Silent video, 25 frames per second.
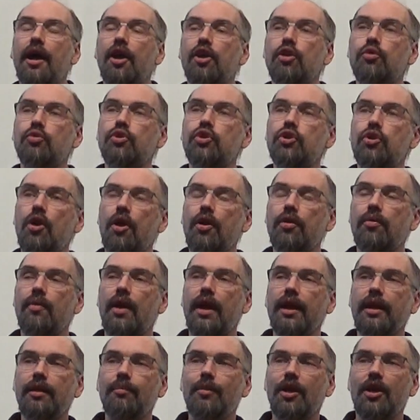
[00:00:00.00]
You start
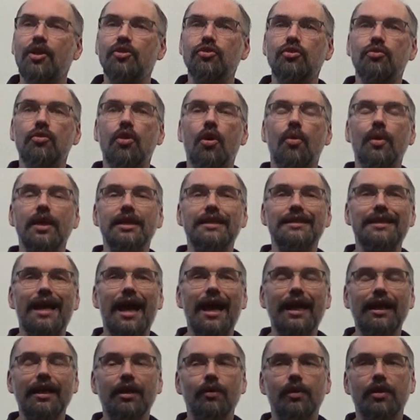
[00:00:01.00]
writing because you know
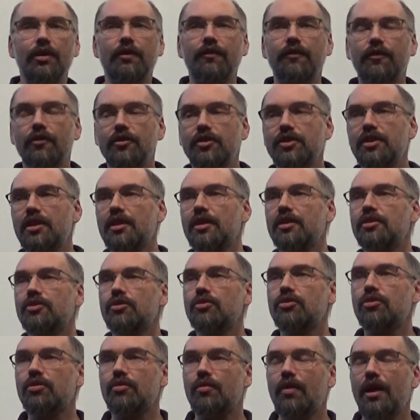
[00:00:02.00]
exactly what the first thing is
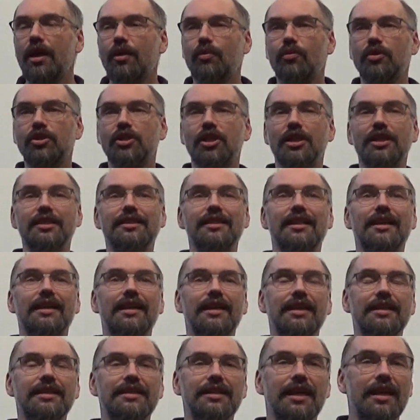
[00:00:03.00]
you should write, which is the
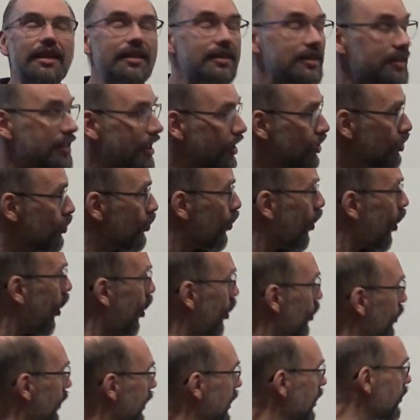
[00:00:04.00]
key sentence that you
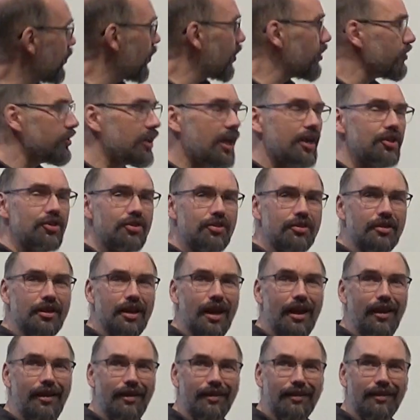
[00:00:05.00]
already wrote
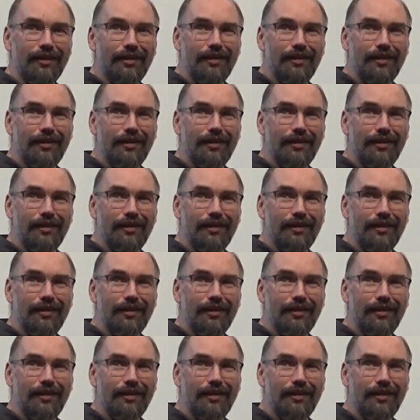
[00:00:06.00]
yesterday,